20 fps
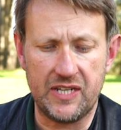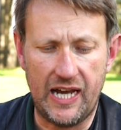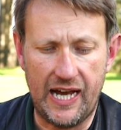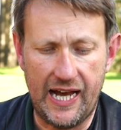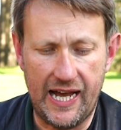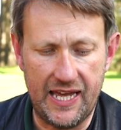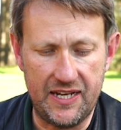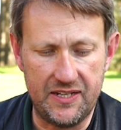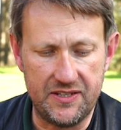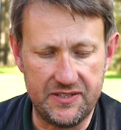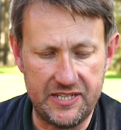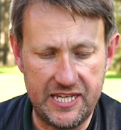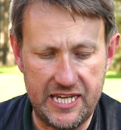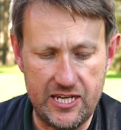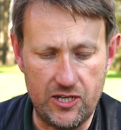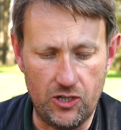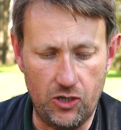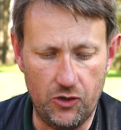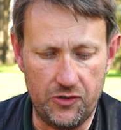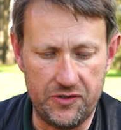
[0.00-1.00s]
and
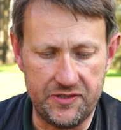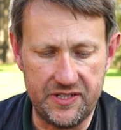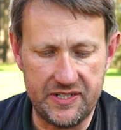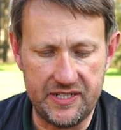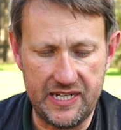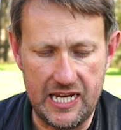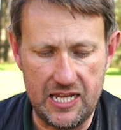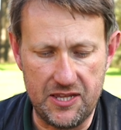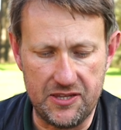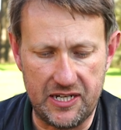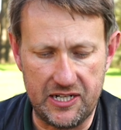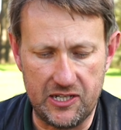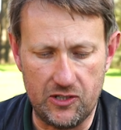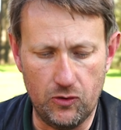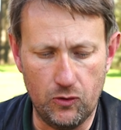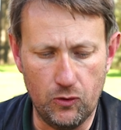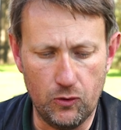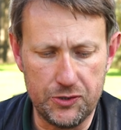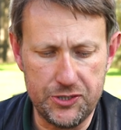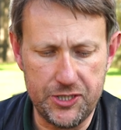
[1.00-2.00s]
the underneath, and it
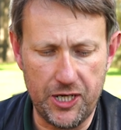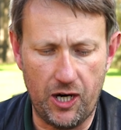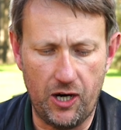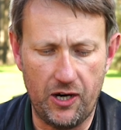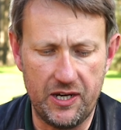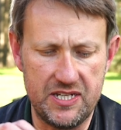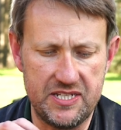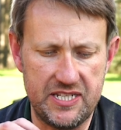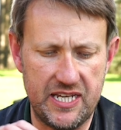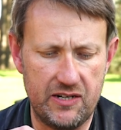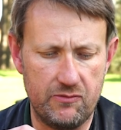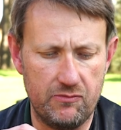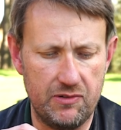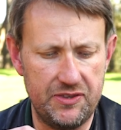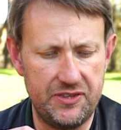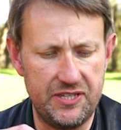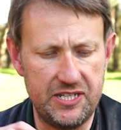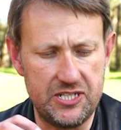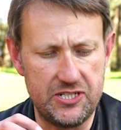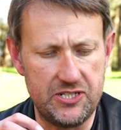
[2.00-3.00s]
all ties in
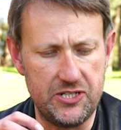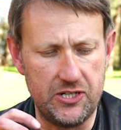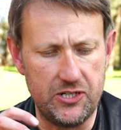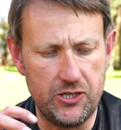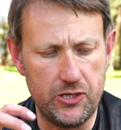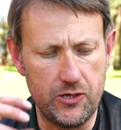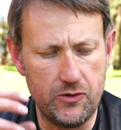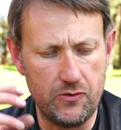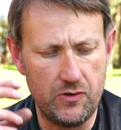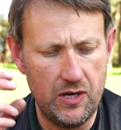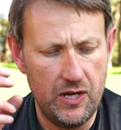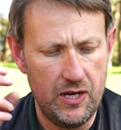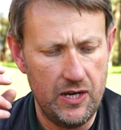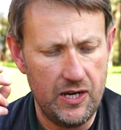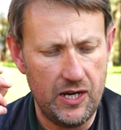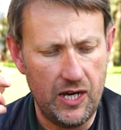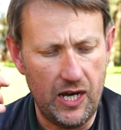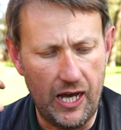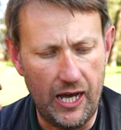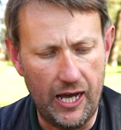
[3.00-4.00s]
with this new
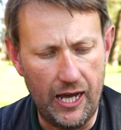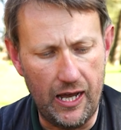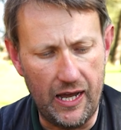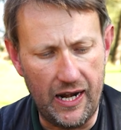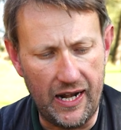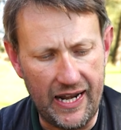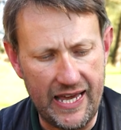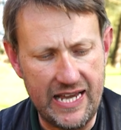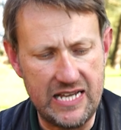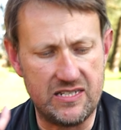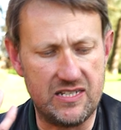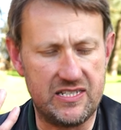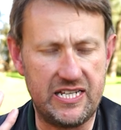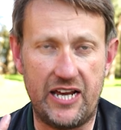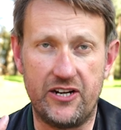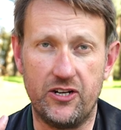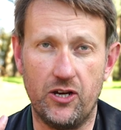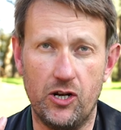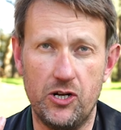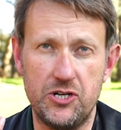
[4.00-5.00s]
laser
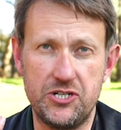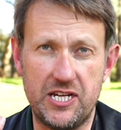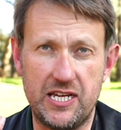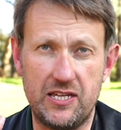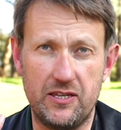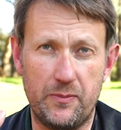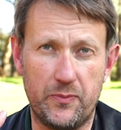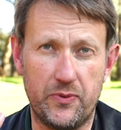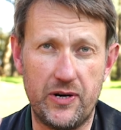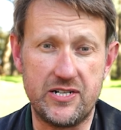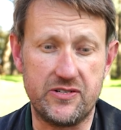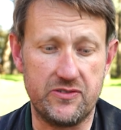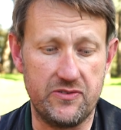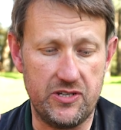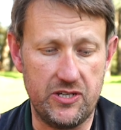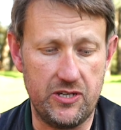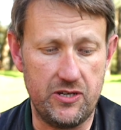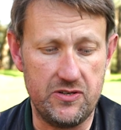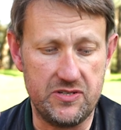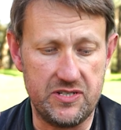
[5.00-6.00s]
technology that Beretta are
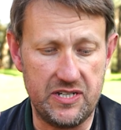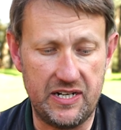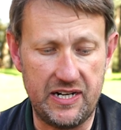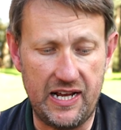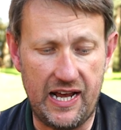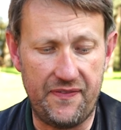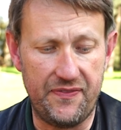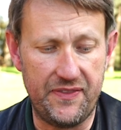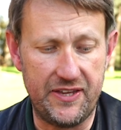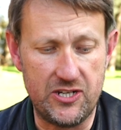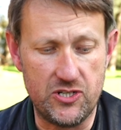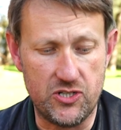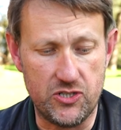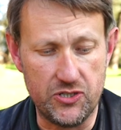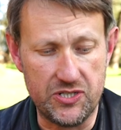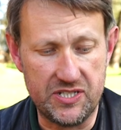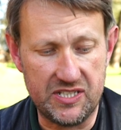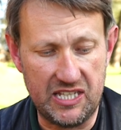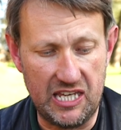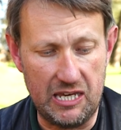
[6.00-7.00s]
using, and they
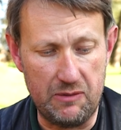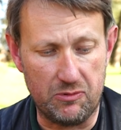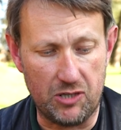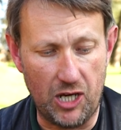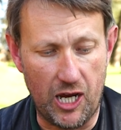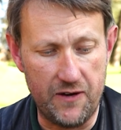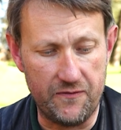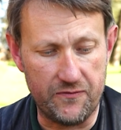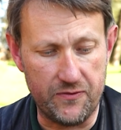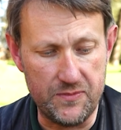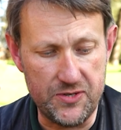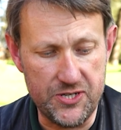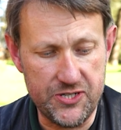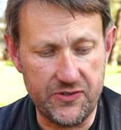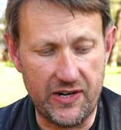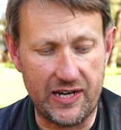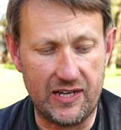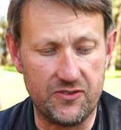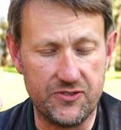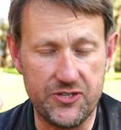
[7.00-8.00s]
just keep going from
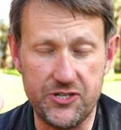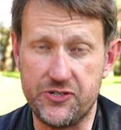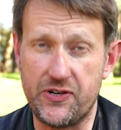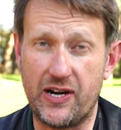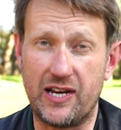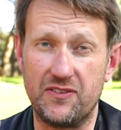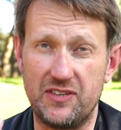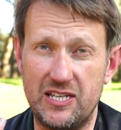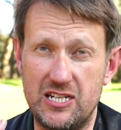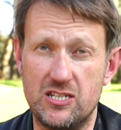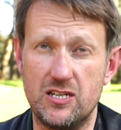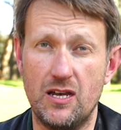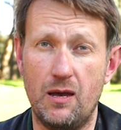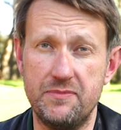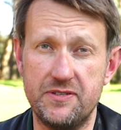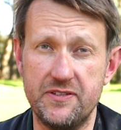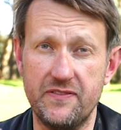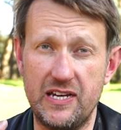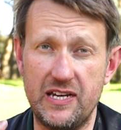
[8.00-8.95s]
strength to strength in terms of